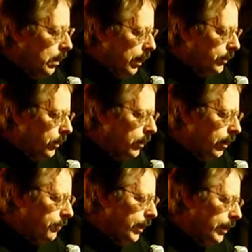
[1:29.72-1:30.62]
I turned
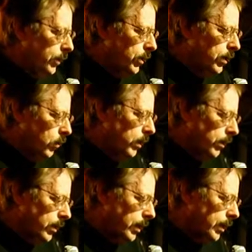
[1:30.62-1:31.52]
off the engine and we
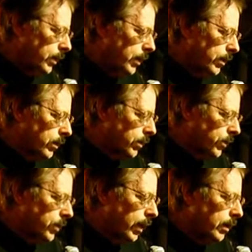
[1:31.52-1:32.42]
looked at each other,
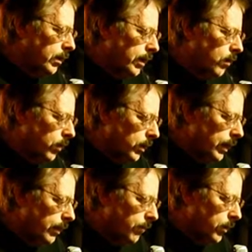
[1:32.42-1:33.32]
stunned and
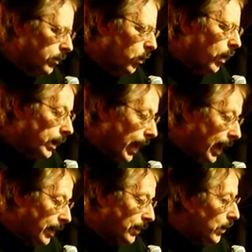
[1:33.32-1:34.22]
relieved, though our
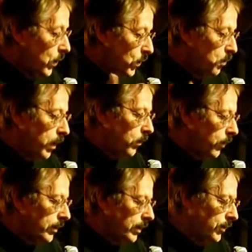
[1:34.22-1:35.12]
cat, who'd been
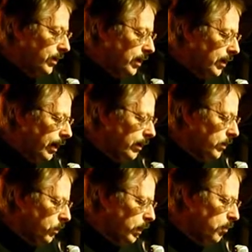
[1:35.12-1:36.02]
with us the entire
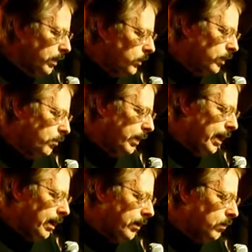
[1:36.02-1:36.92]
trip, had jumped
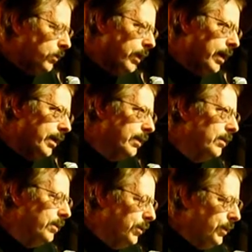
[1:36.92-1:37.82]
down and was hiding
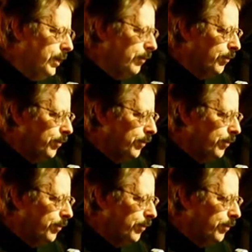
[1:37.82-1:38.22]
under the seat.